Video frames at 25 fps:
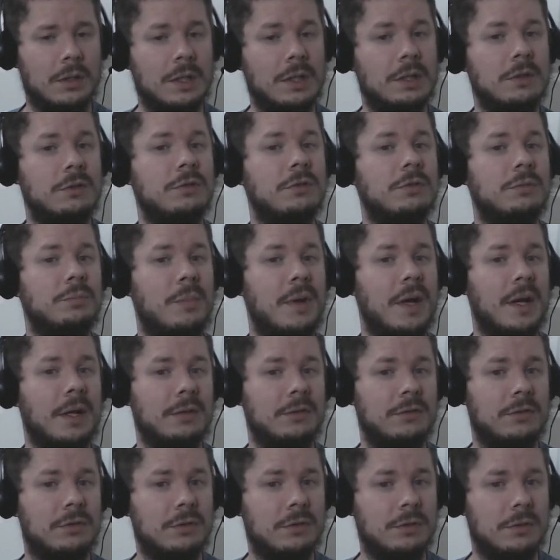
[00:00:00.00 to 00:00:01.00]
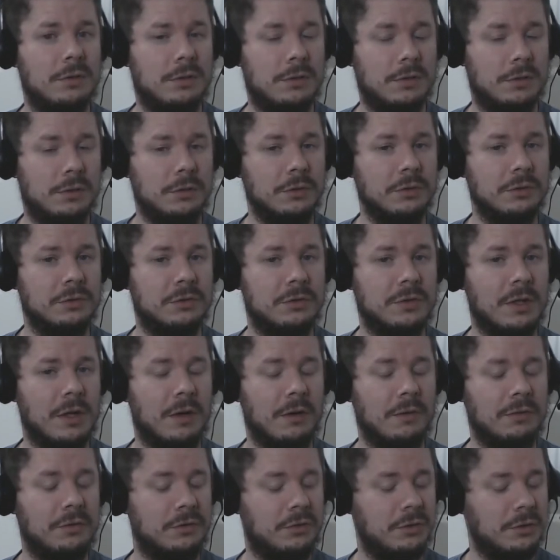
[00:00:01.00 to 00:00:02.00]
Inspect
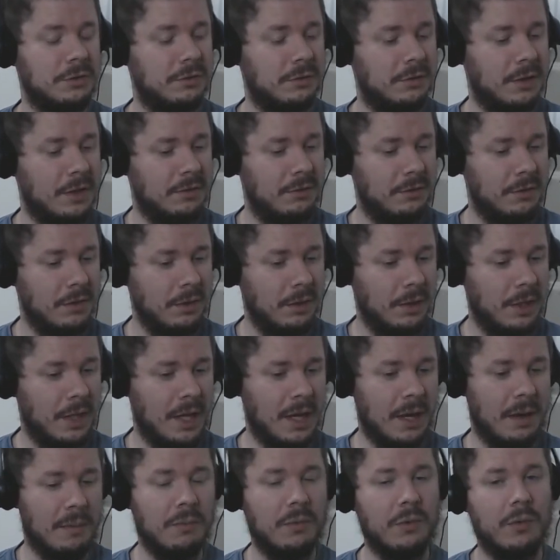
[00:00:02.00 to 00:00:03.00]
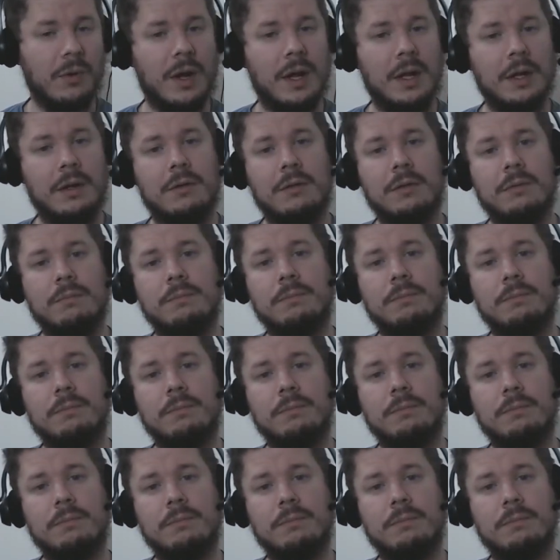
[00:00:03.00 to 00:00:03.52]
yourselves, just as a lamb, right?